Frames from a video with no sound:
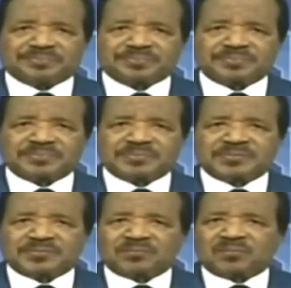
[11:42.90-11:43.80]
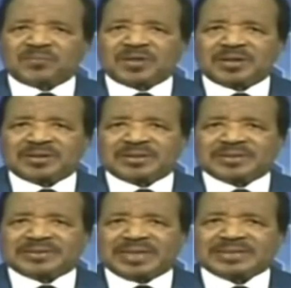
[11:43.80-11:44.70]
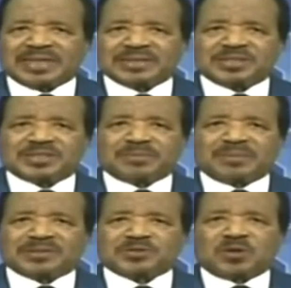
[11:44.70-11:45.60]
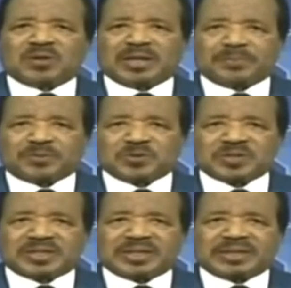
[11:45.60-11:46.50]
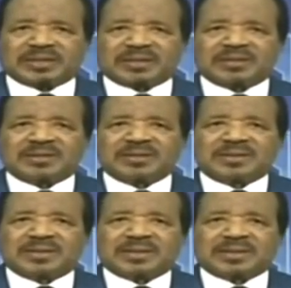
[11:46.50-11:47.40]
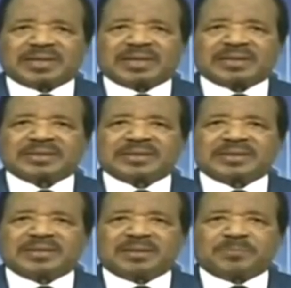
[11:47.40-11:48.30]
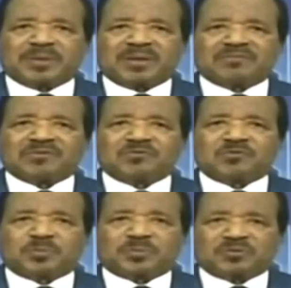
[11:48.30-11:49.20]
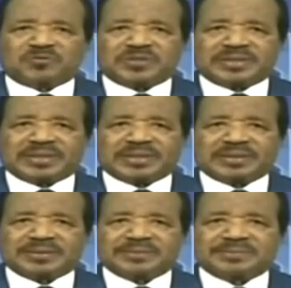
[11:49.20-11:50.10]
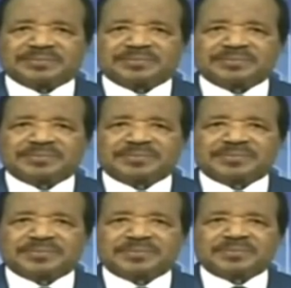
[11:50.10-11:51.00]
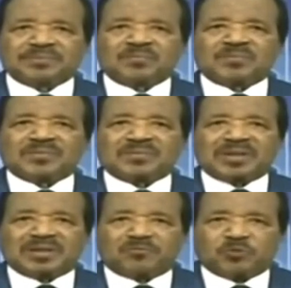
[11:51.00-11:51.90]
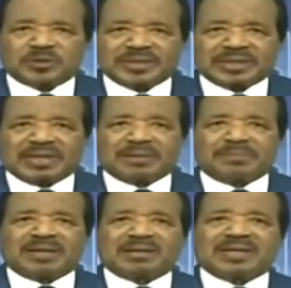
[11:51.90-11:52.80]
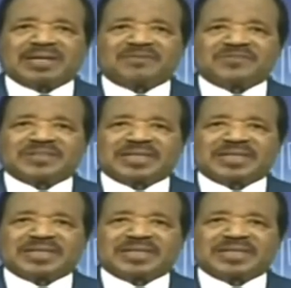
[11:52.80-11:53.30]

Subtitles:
are increasingly becoming commonplace. Such behaviors should be prohibited, as they do not serve your best interest.